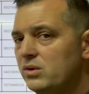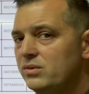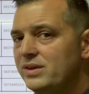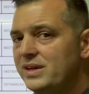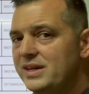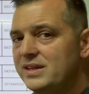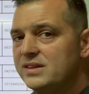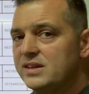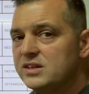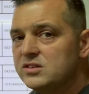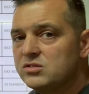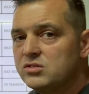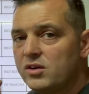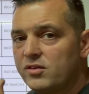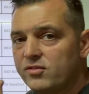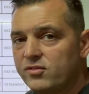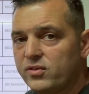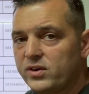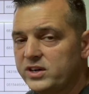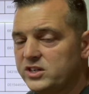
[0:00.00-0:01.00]
need this
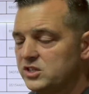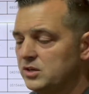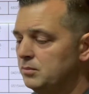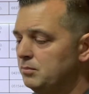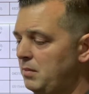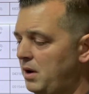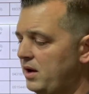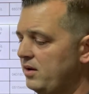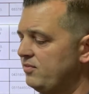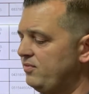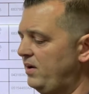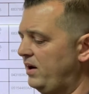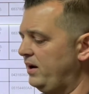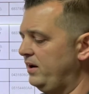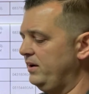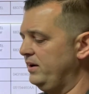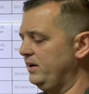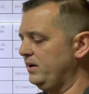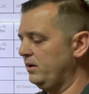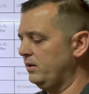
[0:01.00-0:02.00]
friction
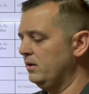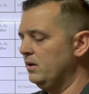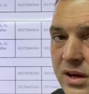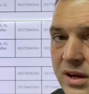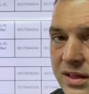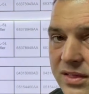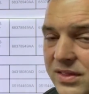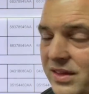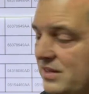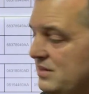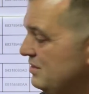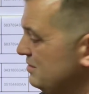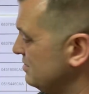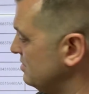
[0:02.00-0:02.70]
modifier here. This is